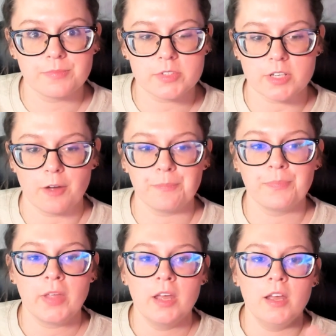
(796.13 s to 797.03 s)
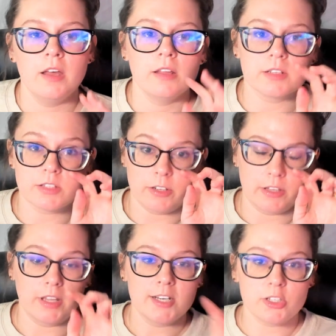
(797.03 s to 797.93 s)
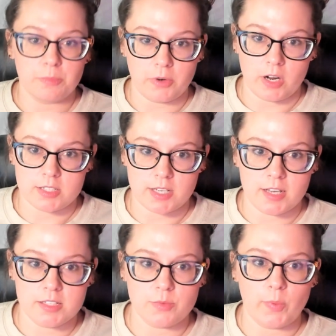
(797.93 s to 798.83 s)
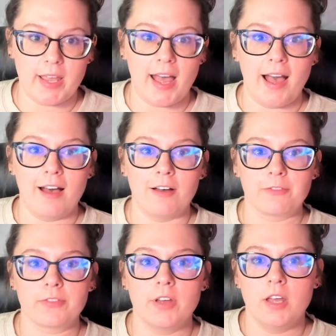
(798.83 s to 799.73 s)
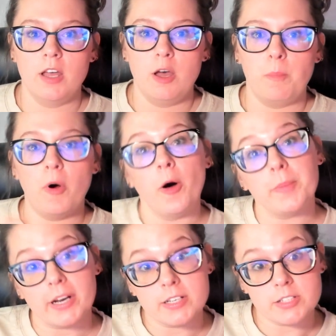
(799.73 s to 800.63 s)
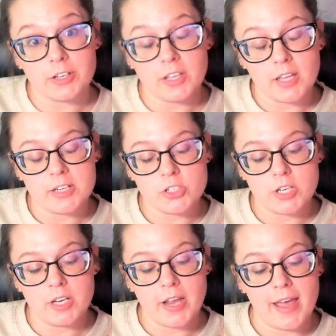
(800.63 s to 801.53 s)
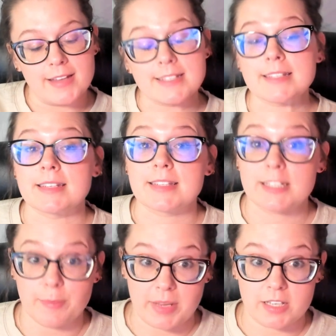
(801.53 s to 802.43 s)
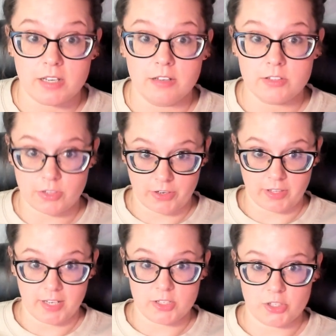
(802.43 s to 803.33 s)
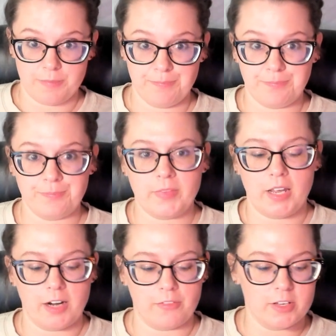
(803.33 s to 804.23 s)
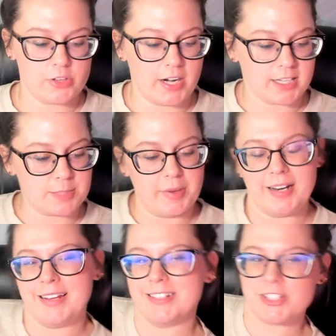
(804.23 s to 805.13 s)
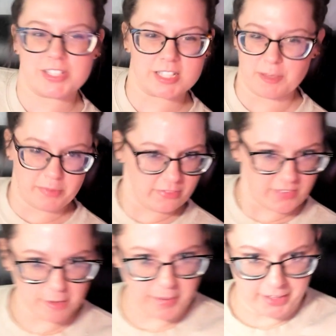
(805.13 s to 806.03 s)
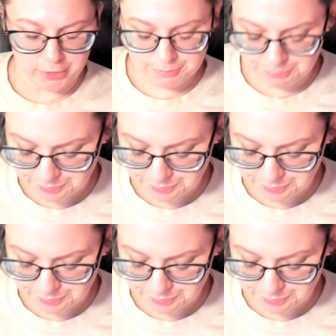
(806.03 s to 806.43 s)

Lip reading: So the circulation process, we have pulmonary circulation and systemic circulation. And I'm going to try to explain it in just a simplified manner.